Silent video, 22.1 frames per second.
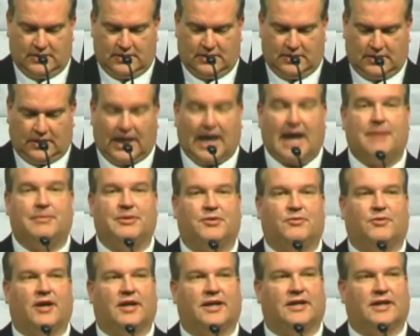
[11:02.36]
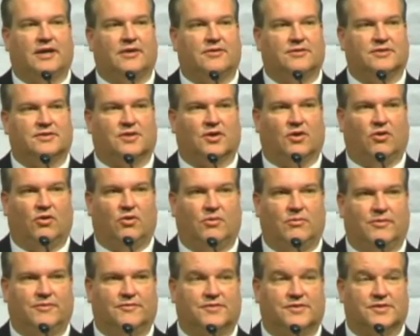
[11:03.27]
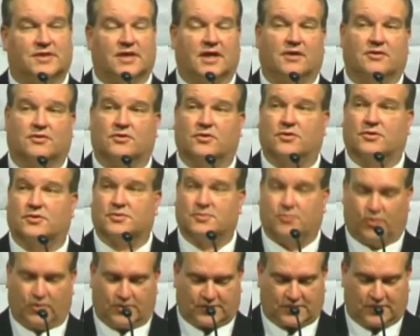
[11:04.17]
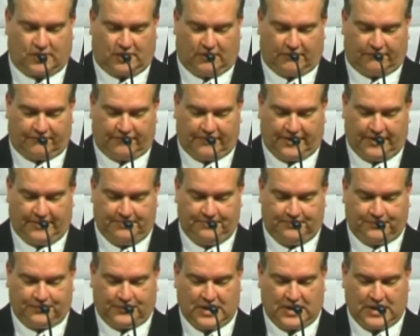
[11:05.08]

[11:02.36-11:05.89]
lobby right now is the home of the South Dakota Sports Hall of Fame,